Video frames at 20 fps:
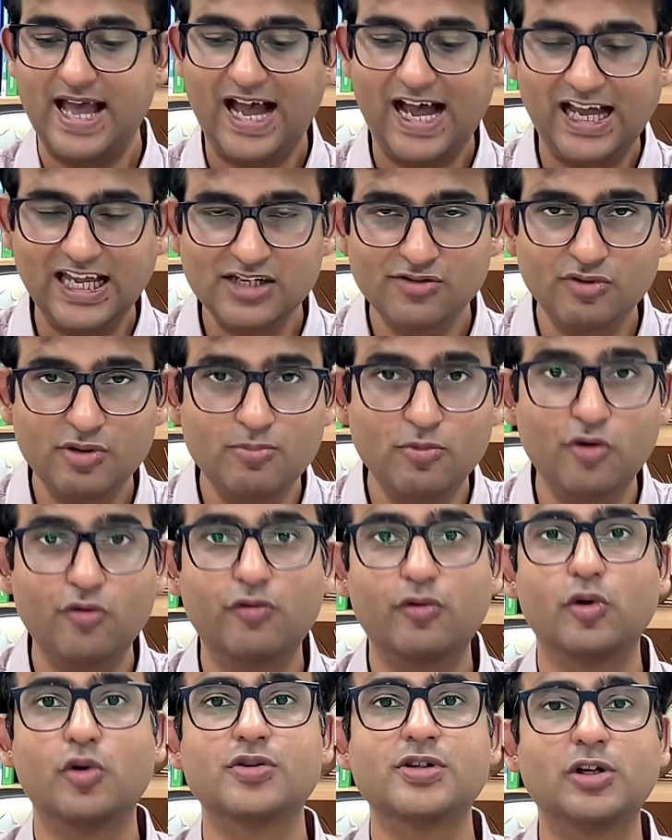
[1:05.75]
As we
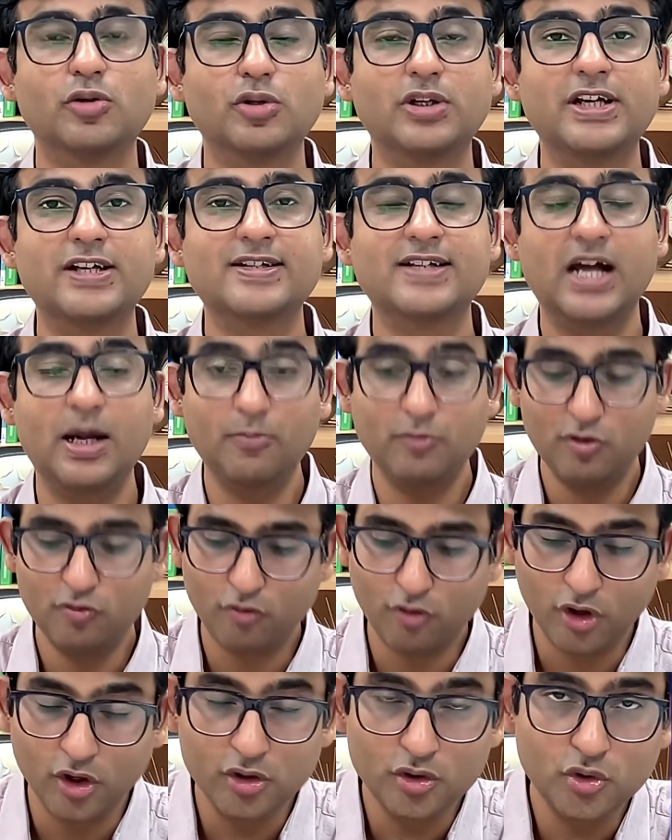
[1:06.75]
move closer to the exam,
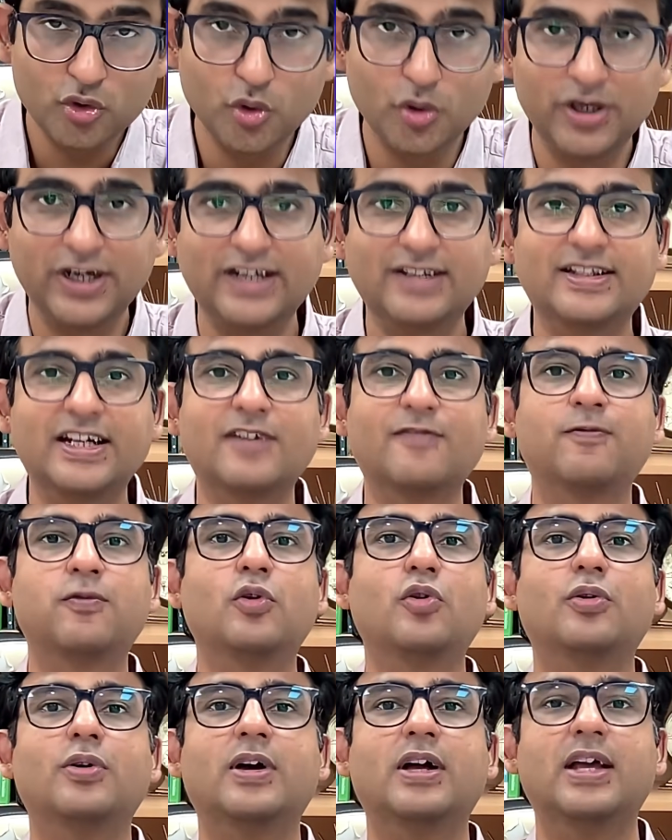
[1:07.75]
we want to hit that
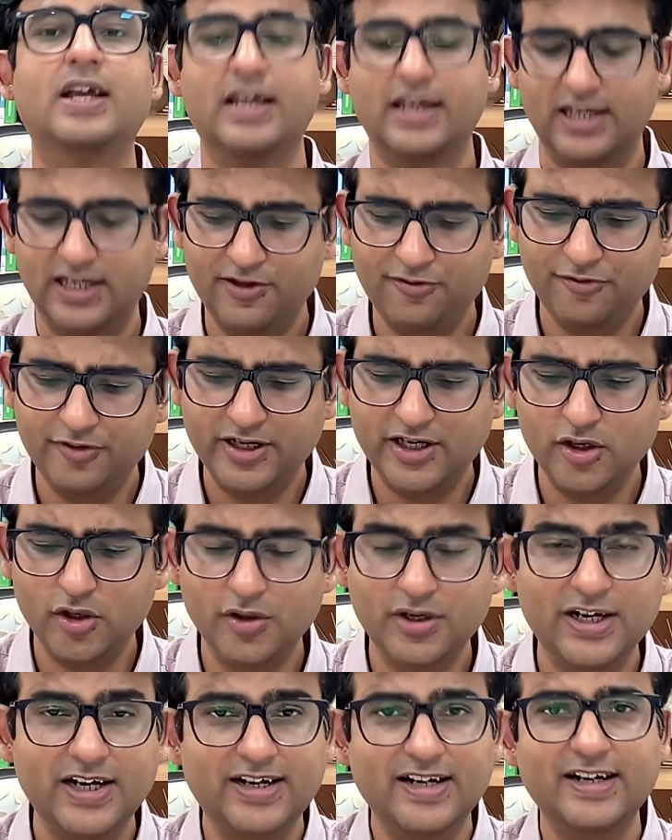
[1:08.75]
flow. If we
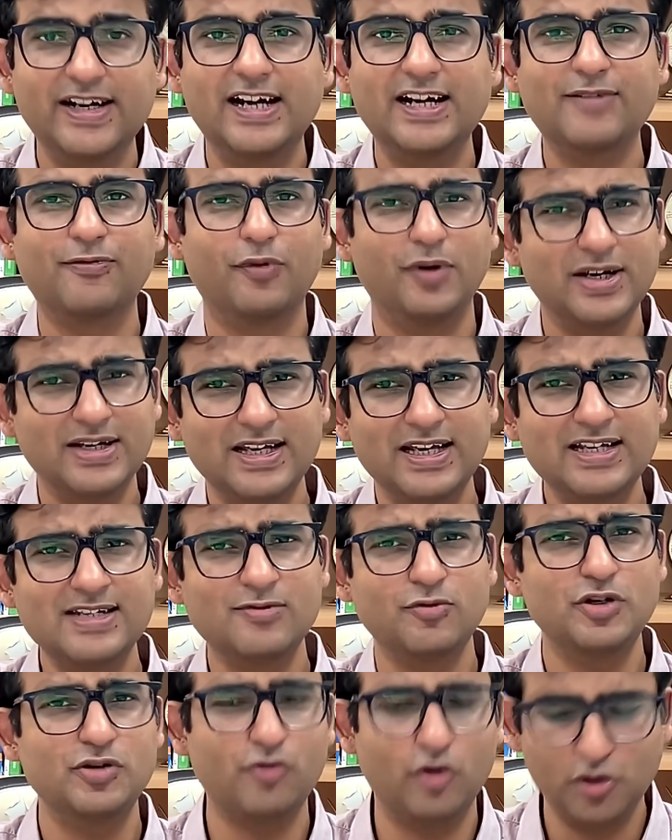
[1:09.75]
cannot hit it at
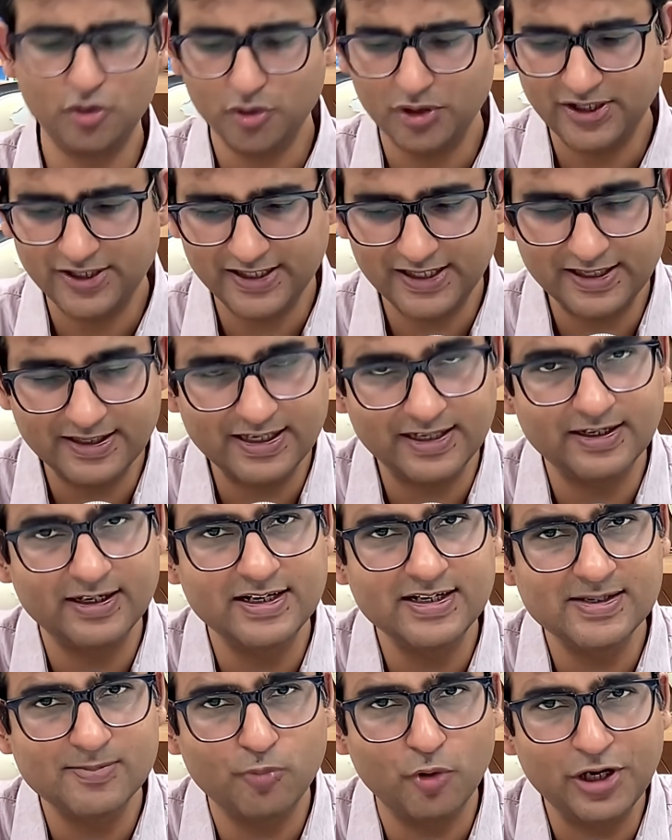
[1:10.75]
1x, we want to hit it
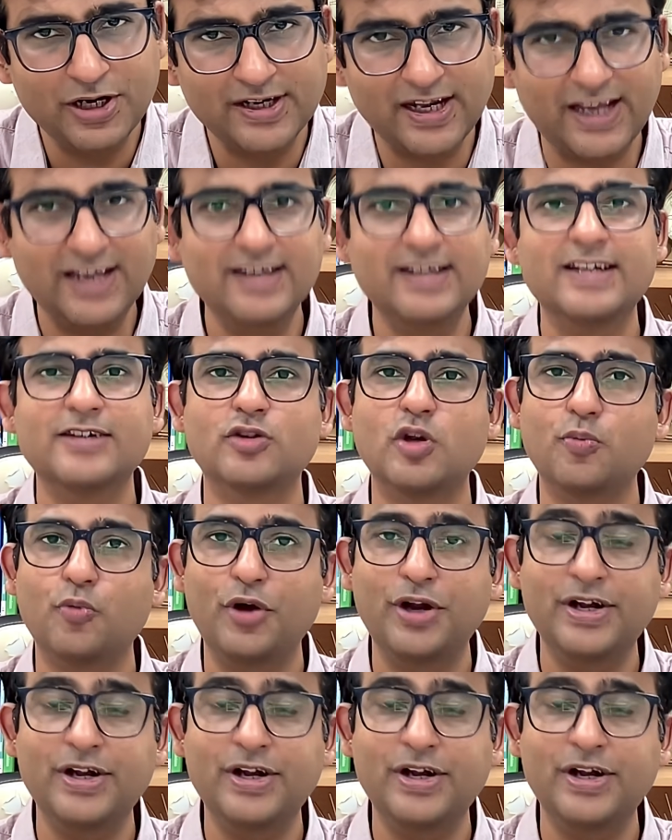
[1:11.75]
at least 0.9x or